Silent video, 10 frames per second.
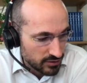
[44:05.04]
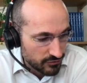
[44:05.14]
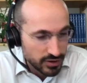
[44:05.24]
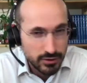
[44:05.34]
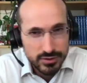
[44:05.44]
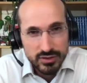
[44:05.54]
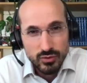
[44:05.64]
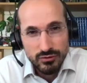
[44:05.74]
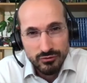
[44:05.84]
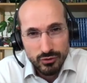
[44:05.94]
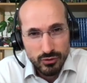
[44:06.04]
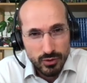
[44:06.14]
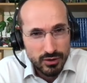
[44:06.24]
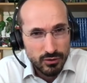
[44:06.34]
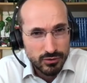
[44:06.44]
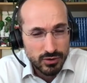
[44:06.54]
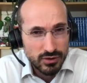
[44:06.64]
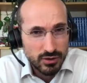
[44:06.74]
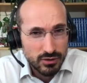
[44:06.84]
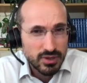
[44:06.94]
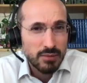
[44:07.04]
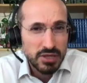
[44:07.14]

difficulty to enforce law and order in the country.